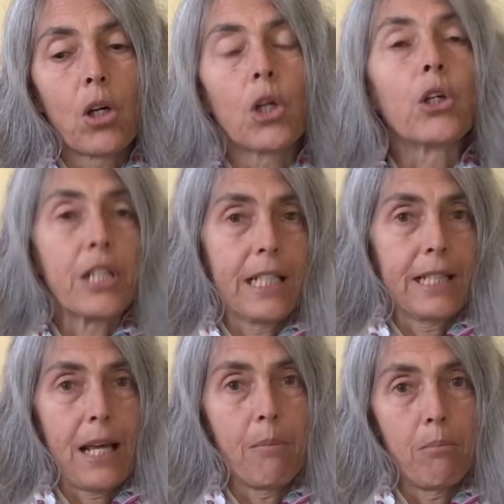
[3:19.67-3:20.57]

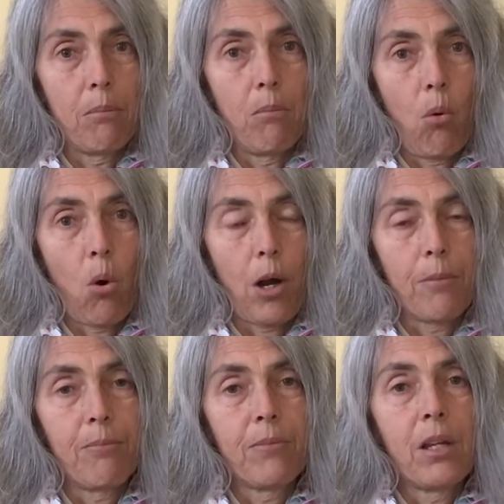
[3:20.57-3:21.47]
hurting them
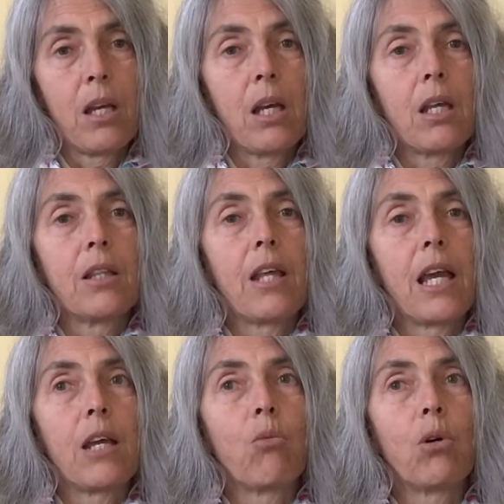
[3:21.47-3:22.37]
more.
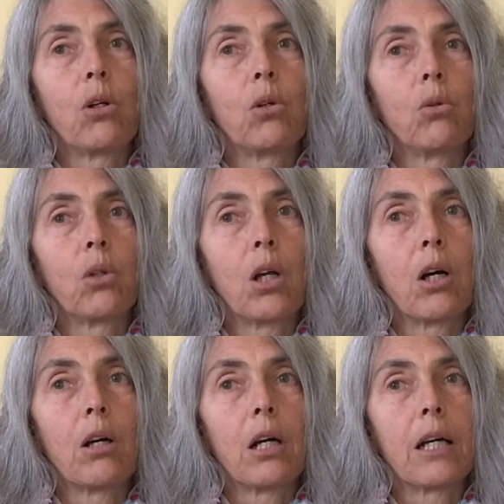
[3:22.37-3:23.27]
They will
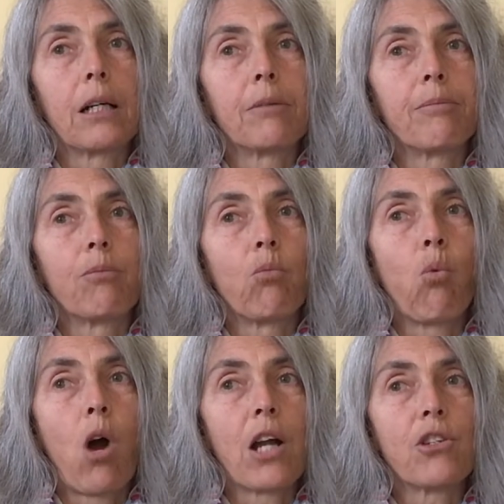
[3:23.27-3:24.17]

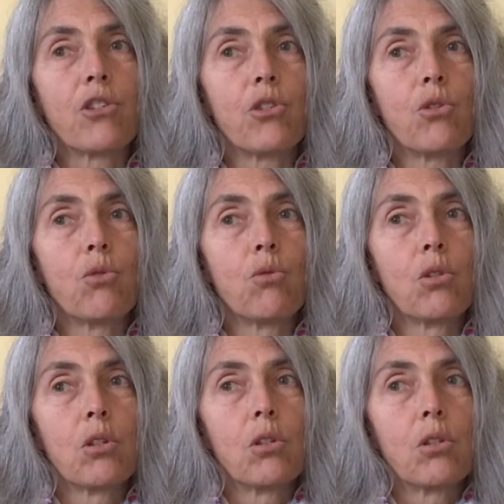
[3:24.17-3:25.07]
want to
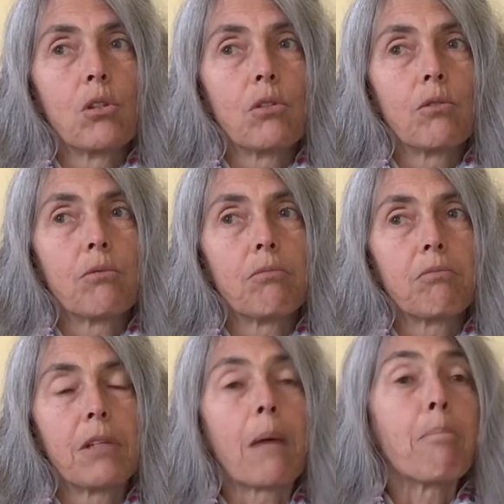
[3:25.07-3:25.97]

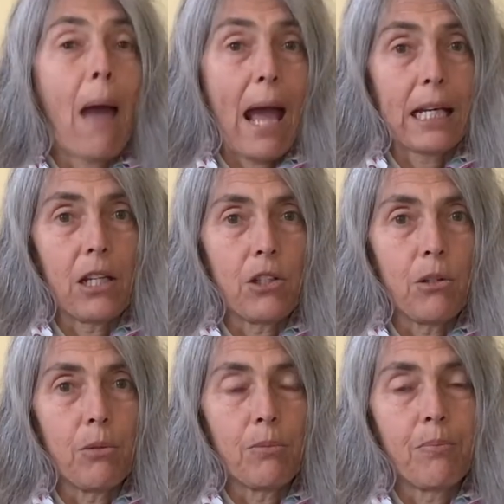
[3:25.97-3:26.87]
get back at
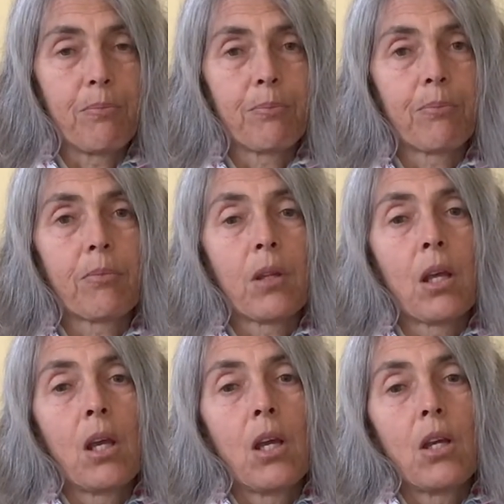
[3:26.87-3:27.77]
you.
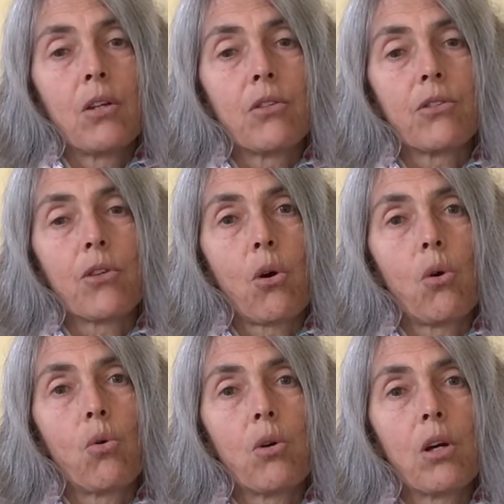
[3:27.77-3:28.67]

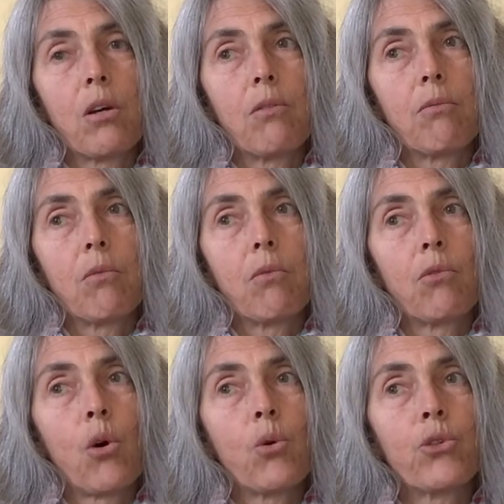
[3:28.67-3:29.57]
So
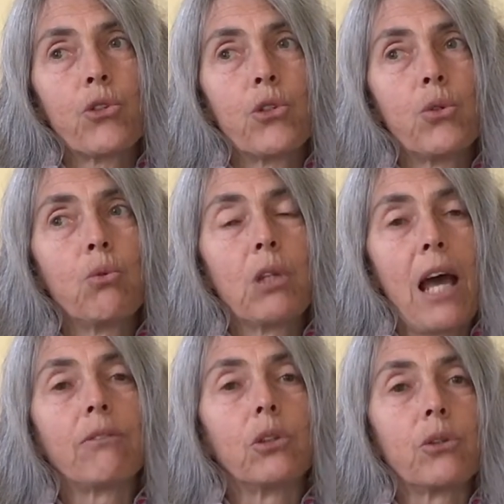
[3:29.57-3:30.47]
those two
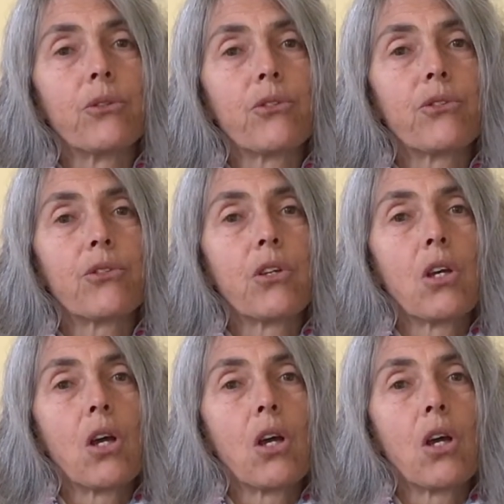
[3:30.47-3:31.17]
levels,